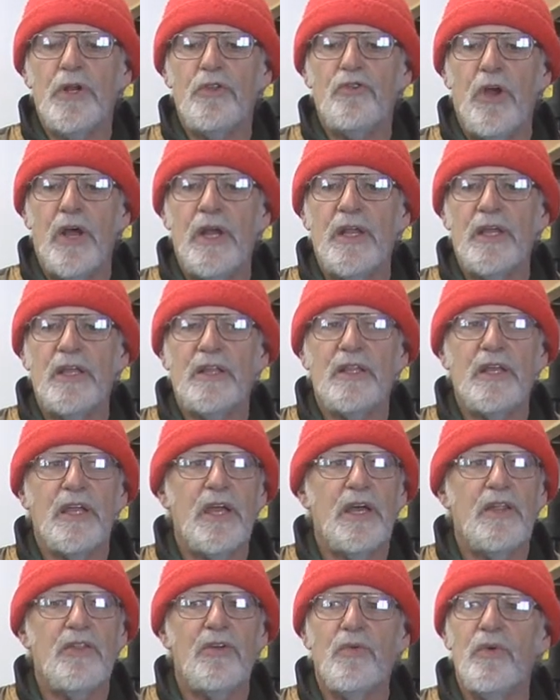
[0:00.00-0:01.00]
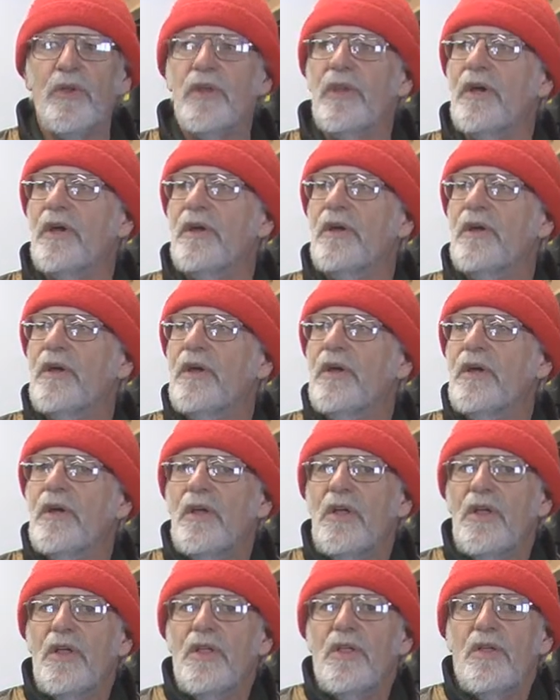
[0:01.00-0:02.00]
try to get together when the
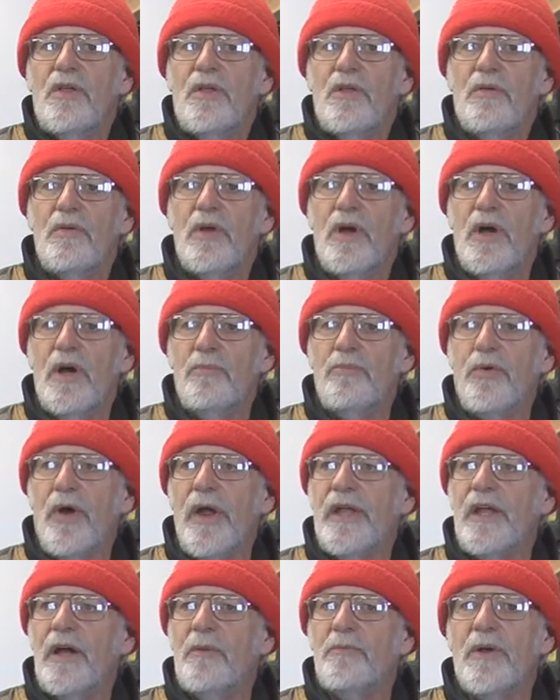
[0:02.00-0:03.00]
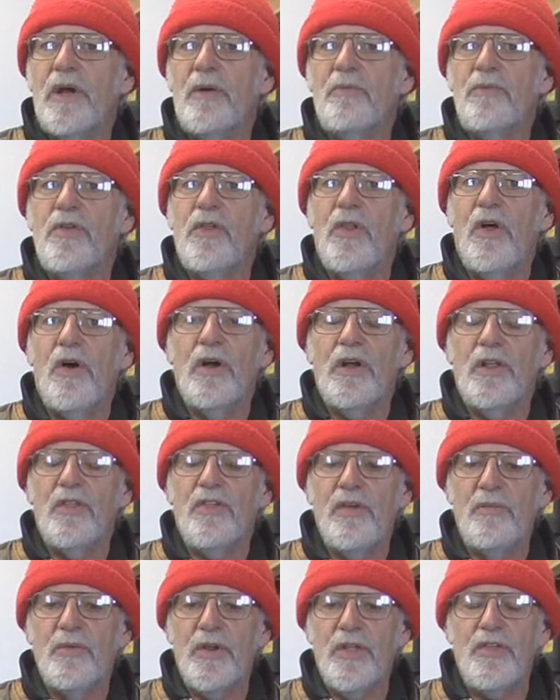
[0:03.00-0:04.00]
breakup comes along and
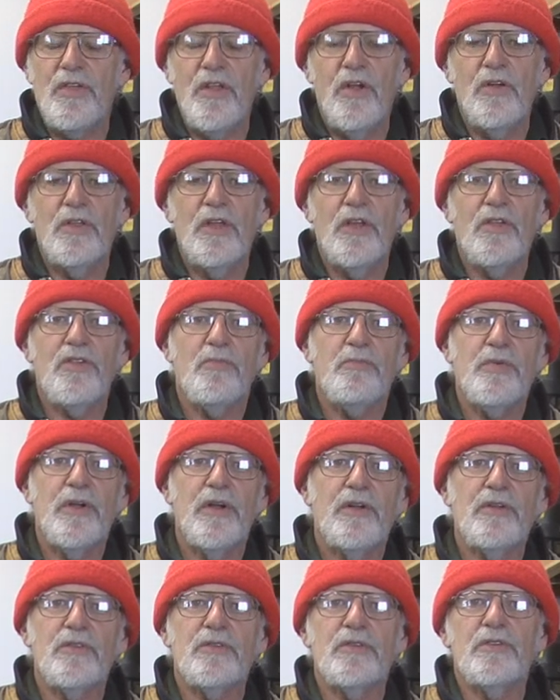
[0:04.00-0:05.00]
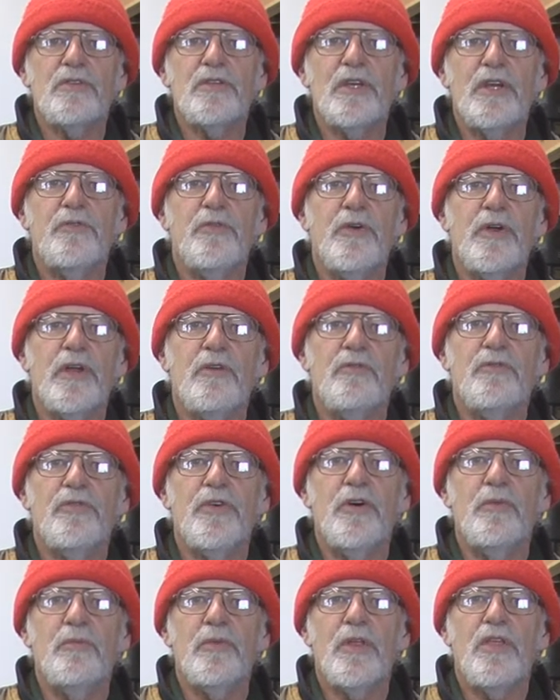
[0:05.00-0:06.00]
some of the snow disappears, and see if we can
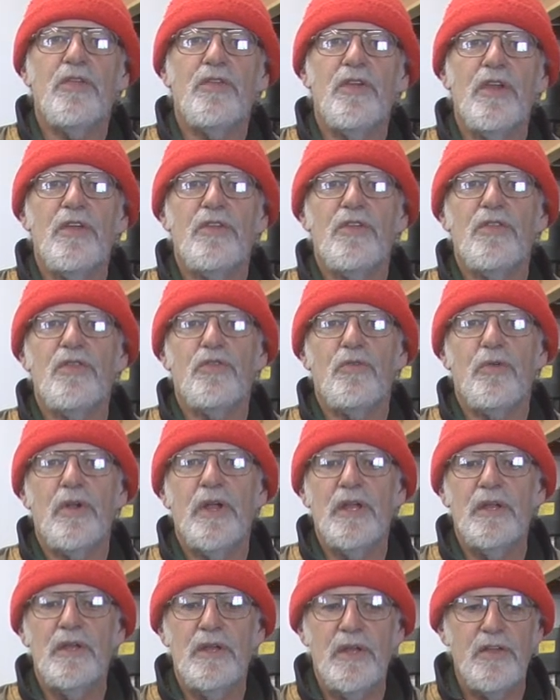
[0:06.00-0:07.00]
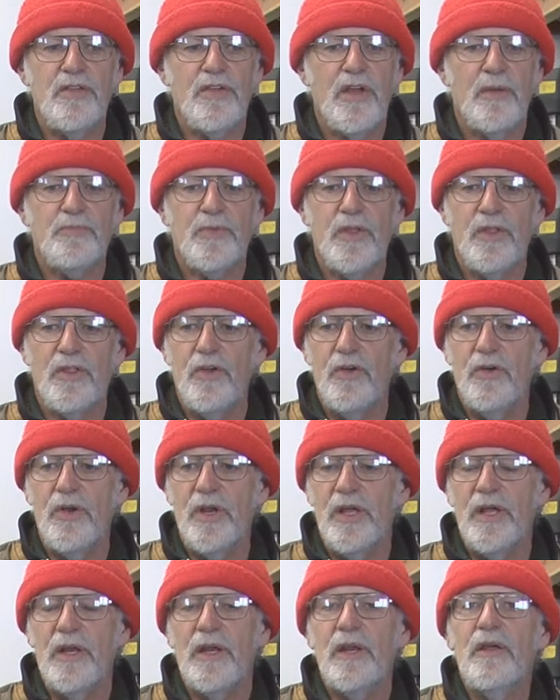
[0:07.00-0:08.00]
film a season 3. He's up to
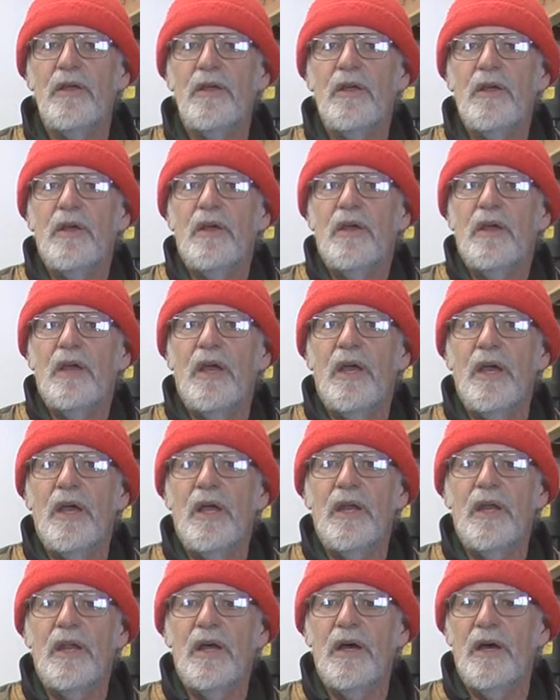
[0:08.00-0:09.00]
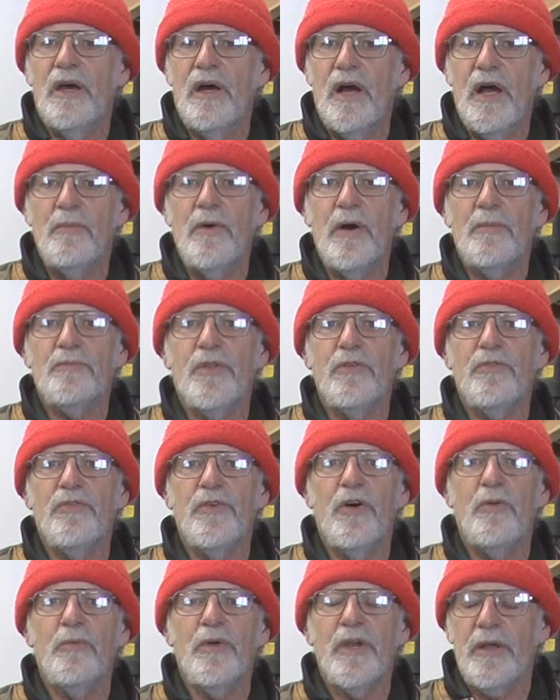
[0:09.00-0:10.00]
doing it, and I'm up to
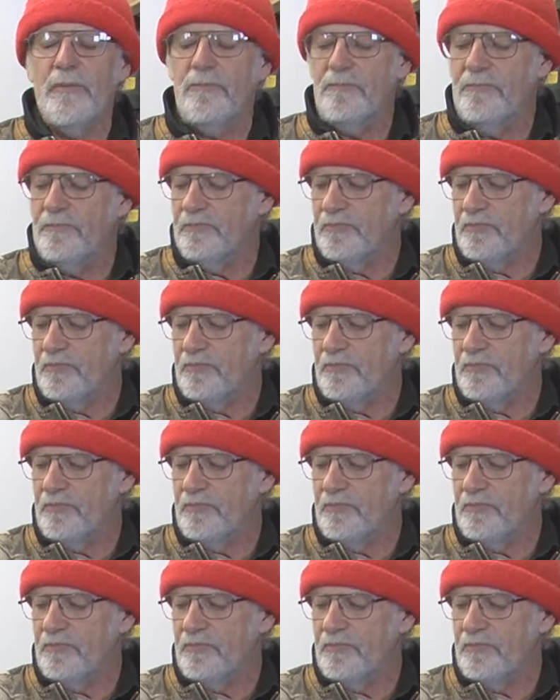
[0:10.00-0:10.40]
filming it.